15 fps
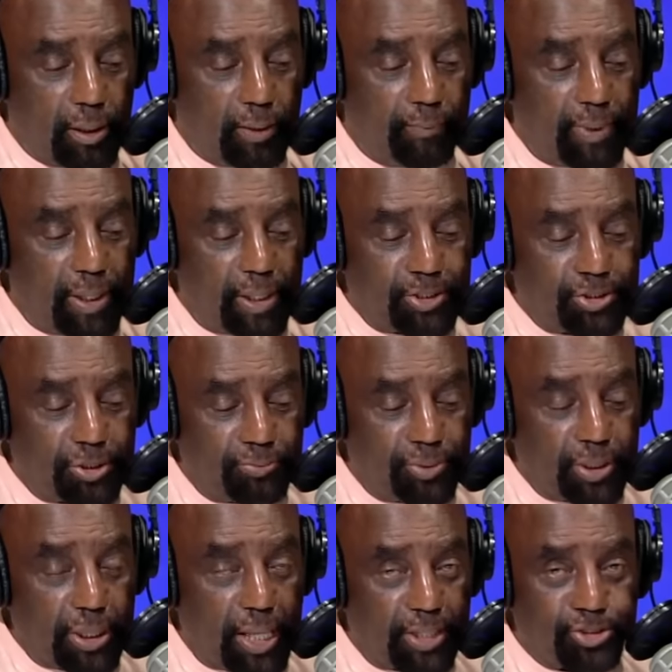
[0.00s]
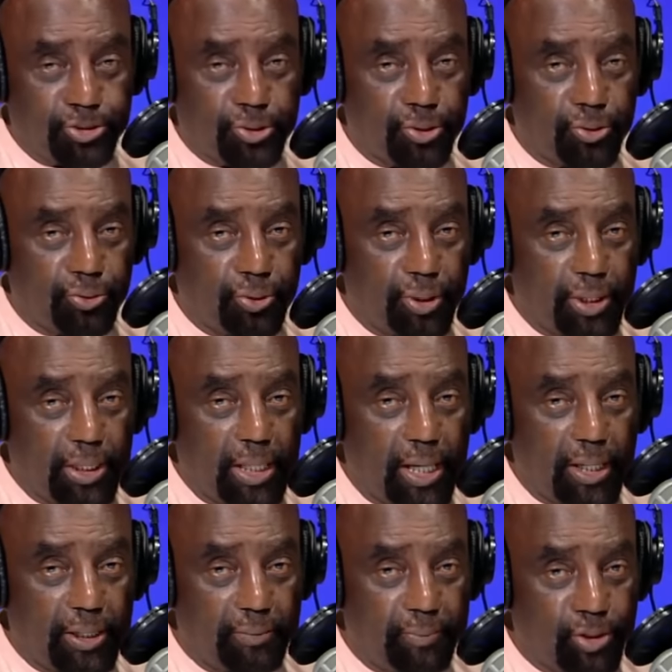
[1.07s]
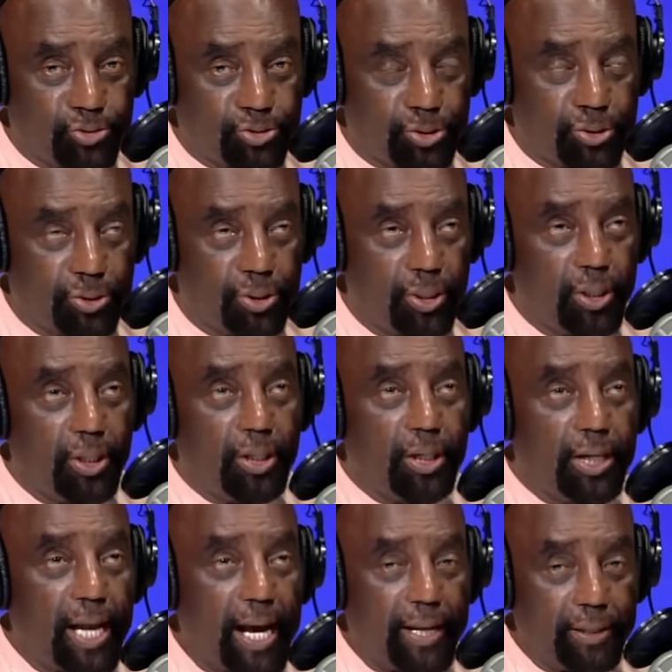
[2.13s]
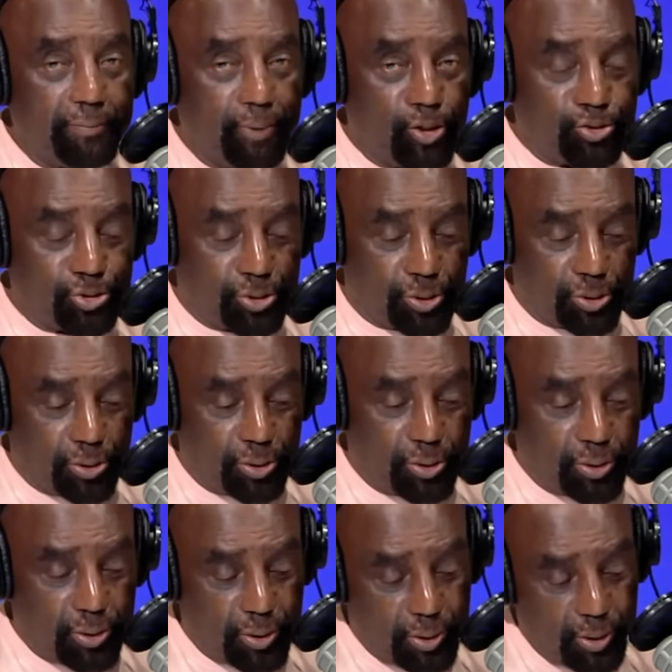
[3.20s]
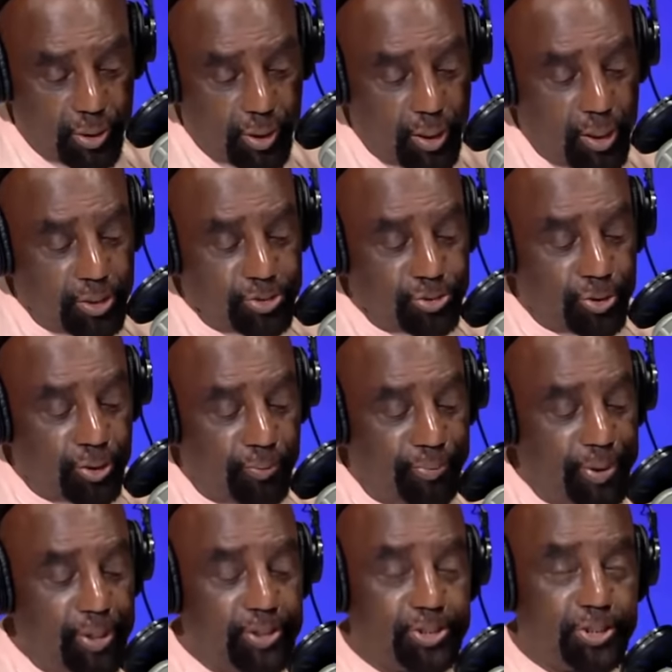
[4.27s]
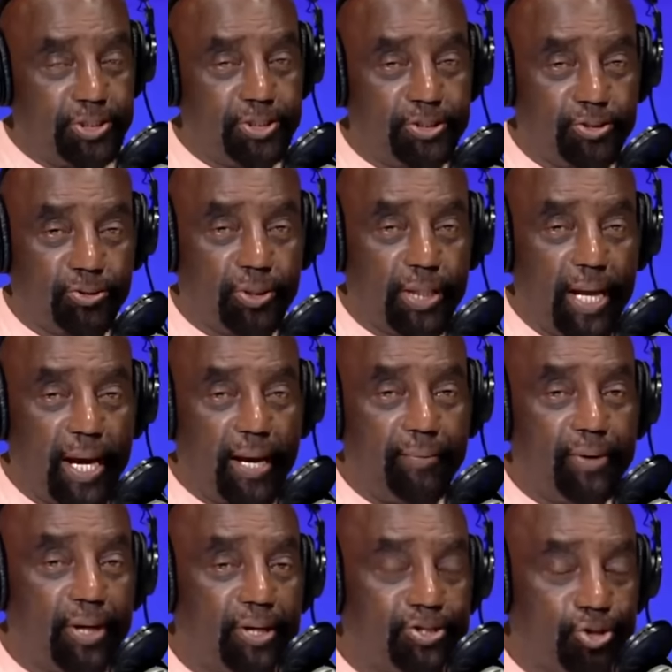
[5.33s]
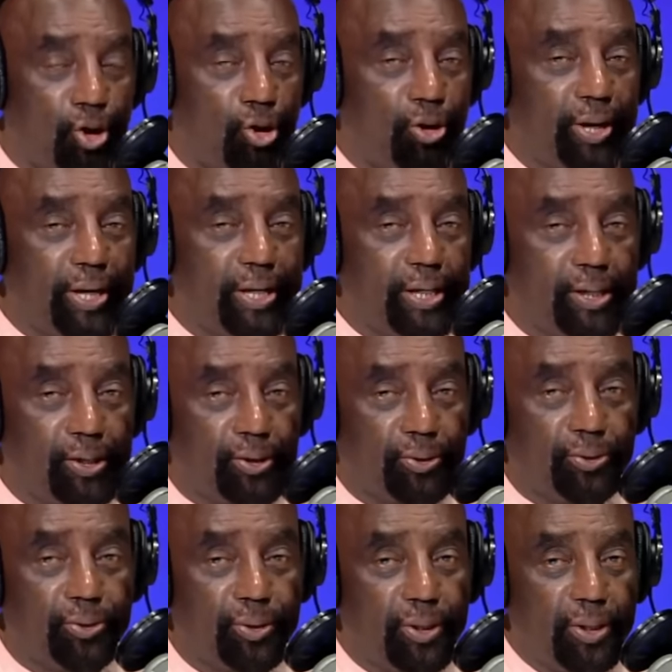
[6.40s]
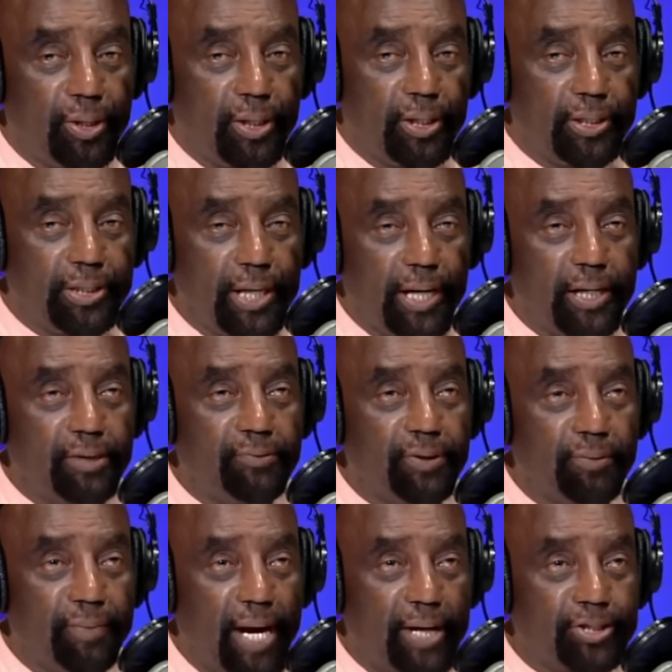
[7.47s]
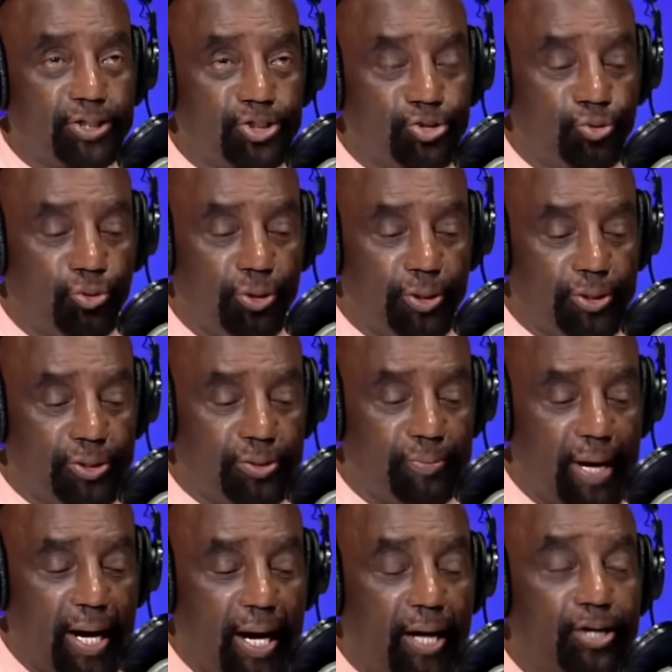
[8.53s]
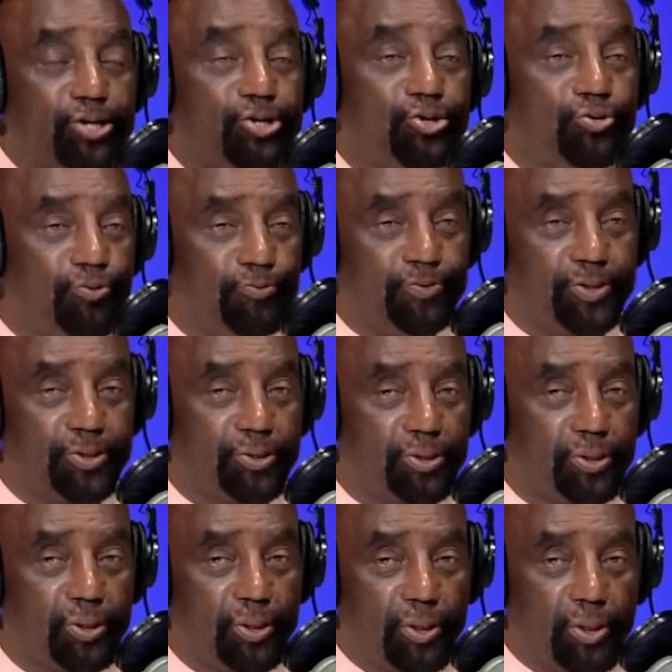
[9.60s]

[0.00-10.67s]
A man should be logical, not emotional, not emotional. So don't pay attention to the lie. But it's all ego. It's not even about the daughter. It's about how you feel.